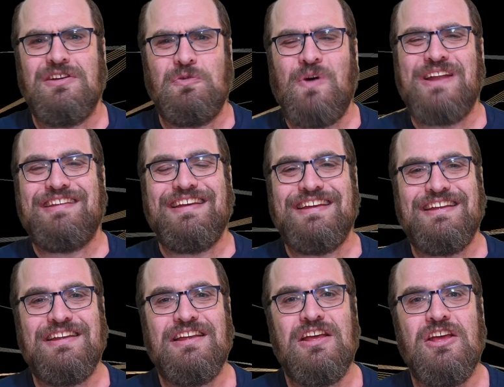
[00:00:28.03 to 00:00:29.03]
What?
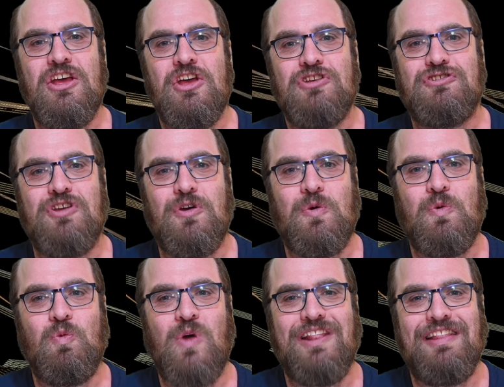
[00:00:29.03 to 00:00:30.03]
So
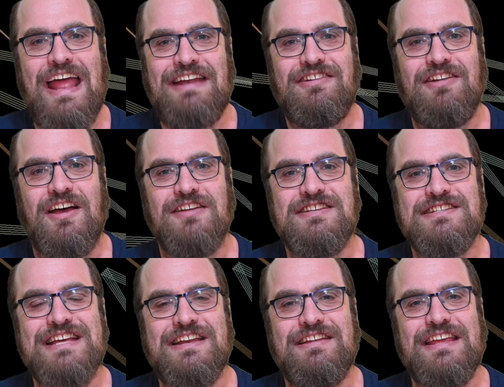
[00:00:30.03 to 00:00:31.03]
what let does is
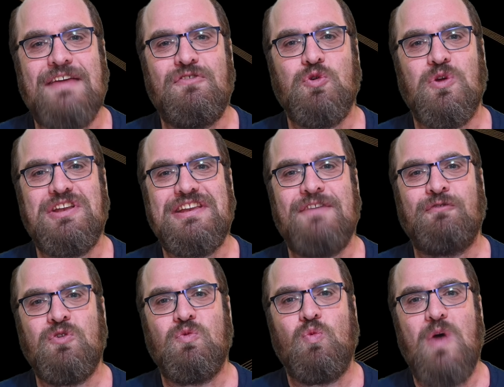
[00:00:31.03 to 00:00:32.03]
it gives you a
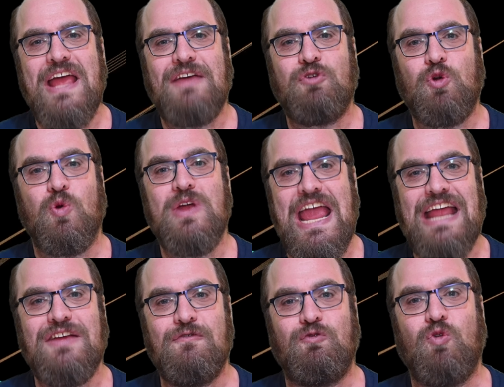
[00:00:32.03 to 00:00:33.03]
different way of
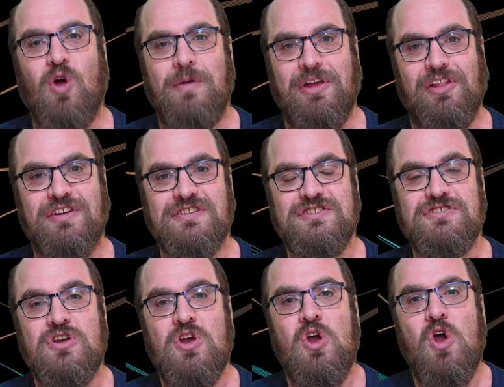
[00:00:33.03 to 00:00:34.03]
creating formulas,
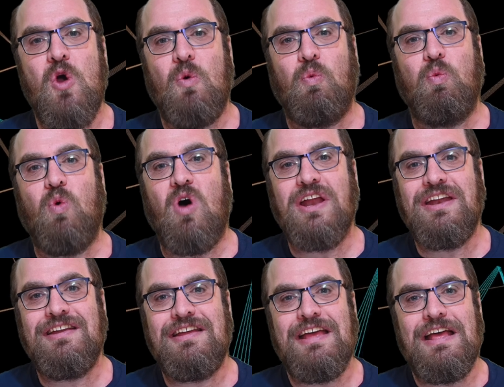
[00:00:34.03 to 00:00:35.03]

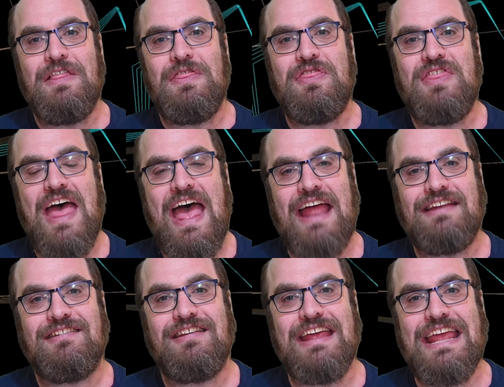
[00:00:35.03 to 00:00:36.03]
one
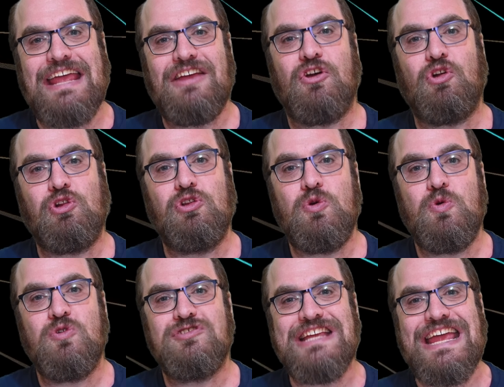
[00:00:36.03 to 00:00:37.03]
that
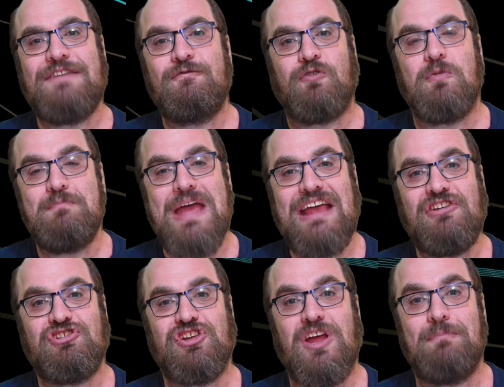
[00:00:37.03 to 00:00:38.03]
includes
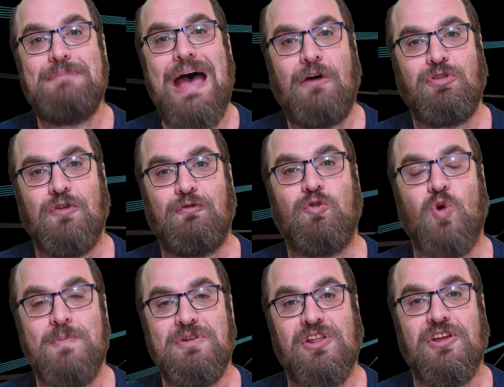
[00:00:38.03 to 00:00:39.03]
information about the
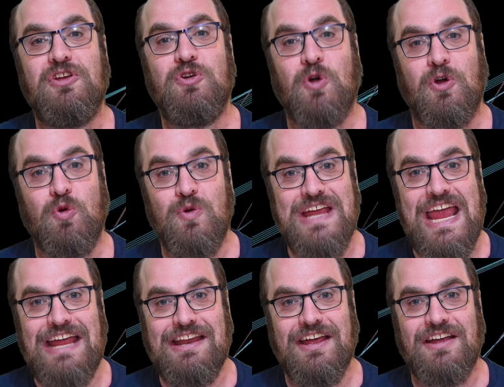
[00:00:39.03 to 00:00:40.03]
formula you're
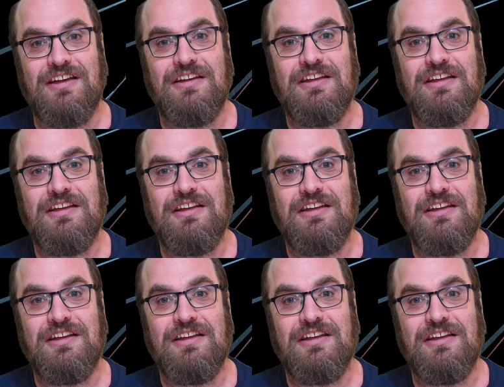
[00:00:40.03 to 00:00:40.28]
creating.